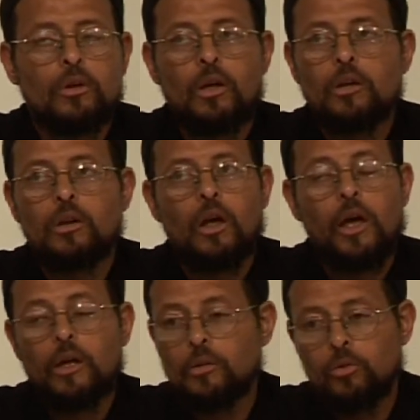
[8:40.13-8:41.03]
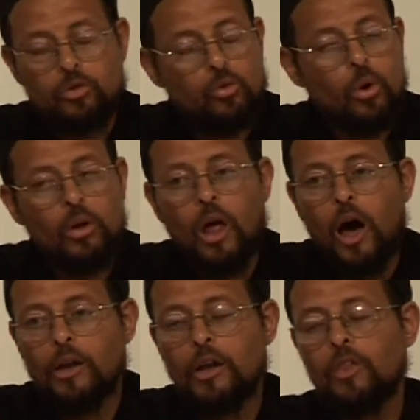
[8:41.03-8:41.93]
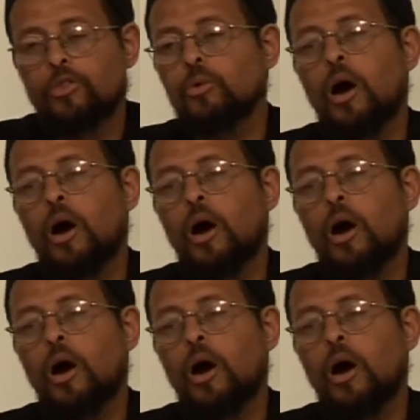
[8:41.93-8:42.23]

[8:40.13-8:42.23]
And through Allah, not through